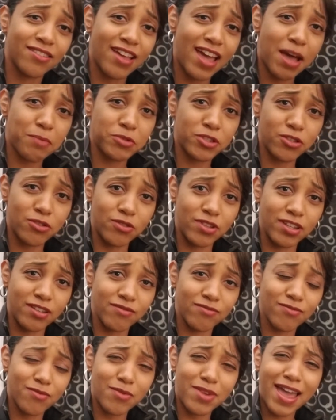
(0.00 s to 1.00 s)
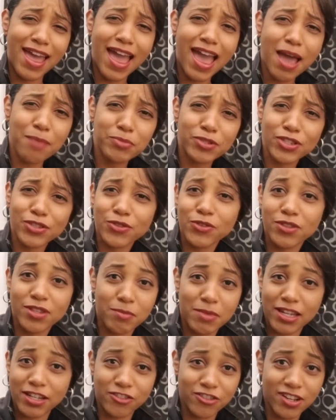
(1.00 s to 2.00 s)
Absolutely. Absolutely
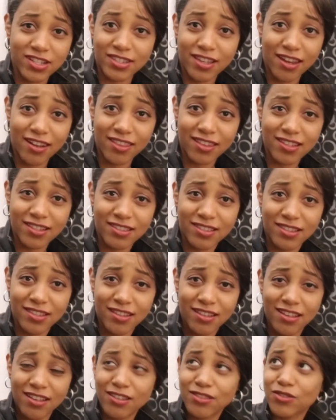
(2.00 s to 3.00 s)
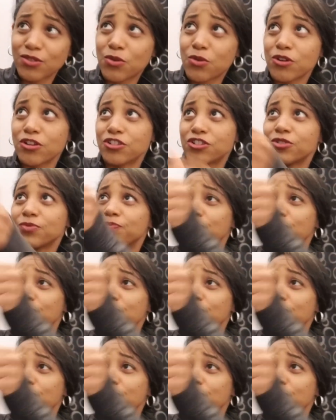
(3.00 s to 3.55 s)
make a dress out of this. It's gorgeous.